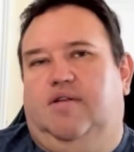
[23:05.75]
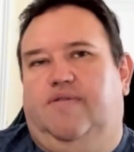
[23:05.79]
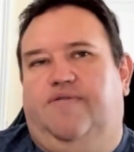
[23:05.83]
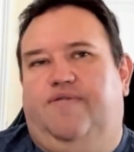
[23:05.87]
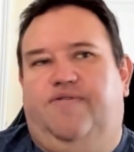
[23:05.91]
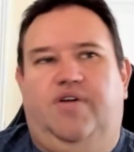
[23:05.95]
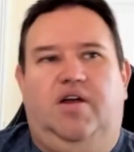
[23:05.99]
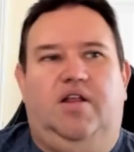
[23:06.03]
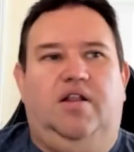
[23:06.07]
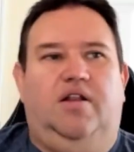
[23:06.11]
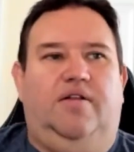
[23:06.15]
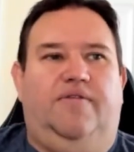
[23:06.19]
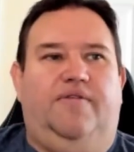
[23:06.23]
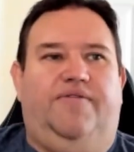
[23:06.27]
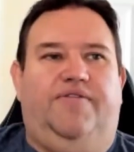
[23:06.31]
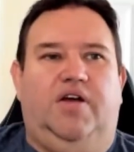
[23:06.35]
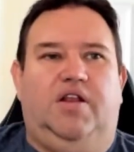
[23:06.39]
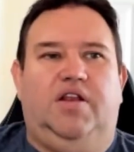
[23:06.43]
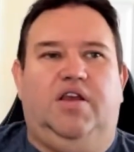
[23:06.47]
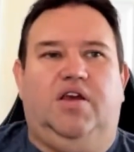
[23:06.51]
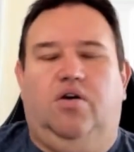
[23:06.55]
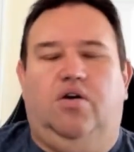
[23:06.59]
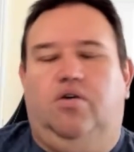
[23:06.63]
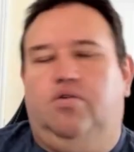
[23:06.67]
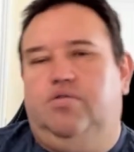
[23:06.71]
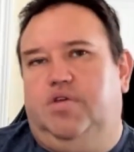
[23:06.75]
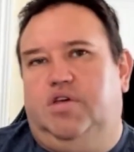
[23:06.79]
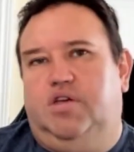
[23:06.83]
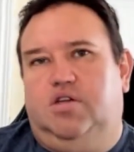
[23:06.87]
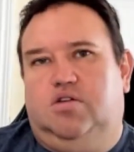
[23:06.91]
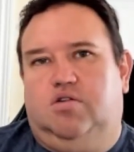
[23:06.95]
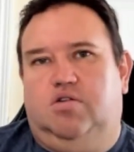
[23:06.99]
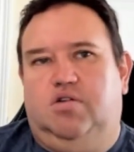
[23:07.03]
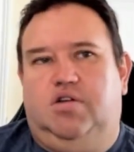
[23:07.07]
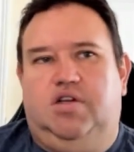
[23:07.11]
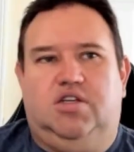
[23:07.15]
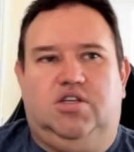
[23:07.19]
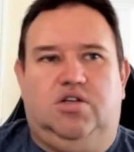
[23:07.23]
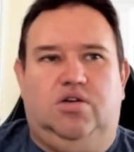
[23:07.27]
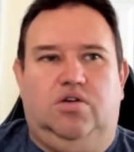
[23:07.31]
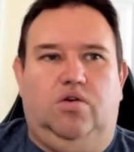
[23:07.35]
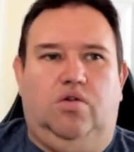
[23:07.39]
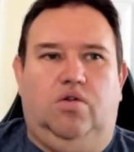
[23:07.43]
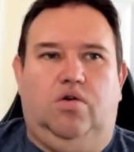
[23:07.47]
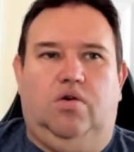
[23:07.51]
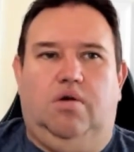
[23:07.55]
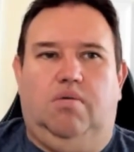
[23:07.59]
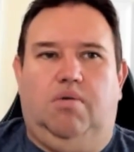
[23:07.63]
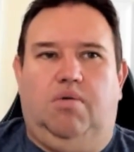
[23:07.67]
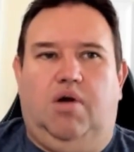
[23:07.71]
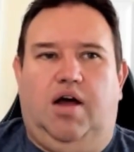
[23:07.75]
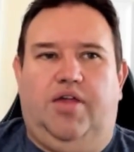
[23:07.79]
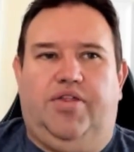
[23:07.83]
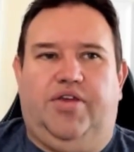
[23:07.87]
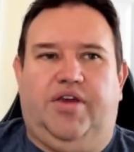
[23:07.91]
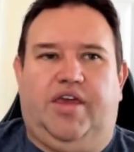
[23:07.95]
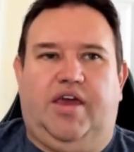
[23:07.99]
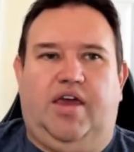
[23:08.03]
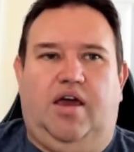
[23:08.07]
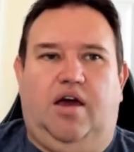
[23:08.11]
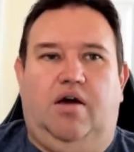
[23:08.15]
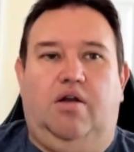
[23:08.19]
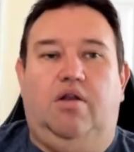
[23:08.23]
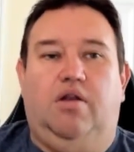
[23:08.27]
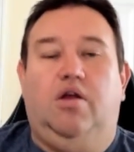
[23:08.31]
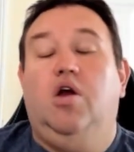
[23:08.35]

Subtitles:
Funding only a traditional or a Roth account